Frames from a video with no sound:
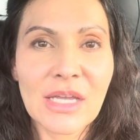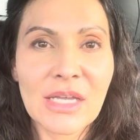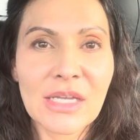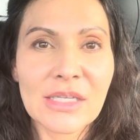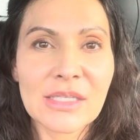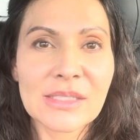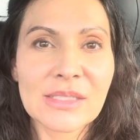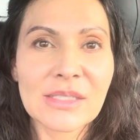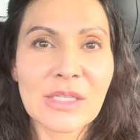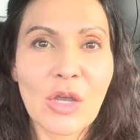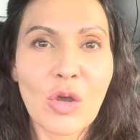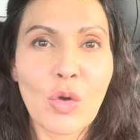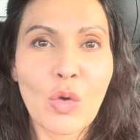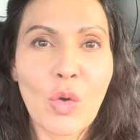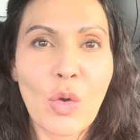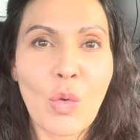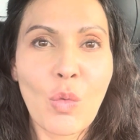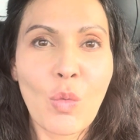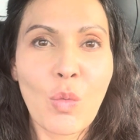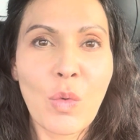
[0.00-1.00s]
So
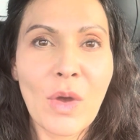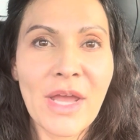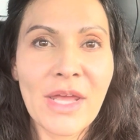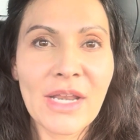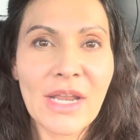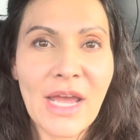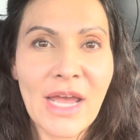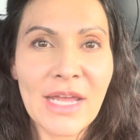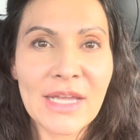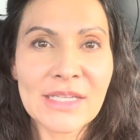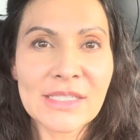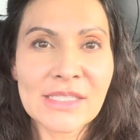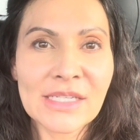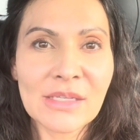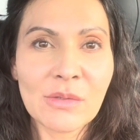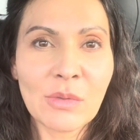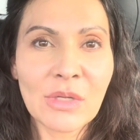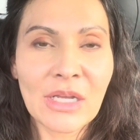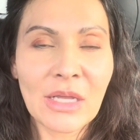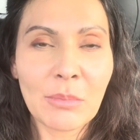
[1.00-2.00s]
what I did
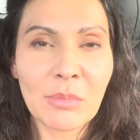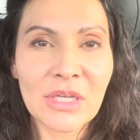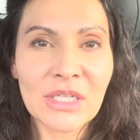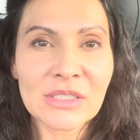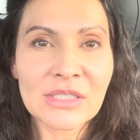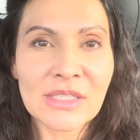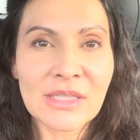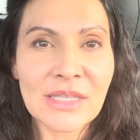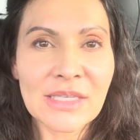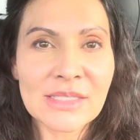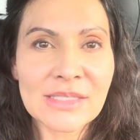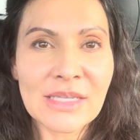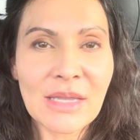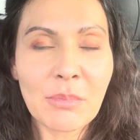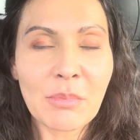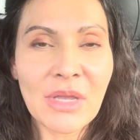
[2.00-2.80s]
when I picked this up,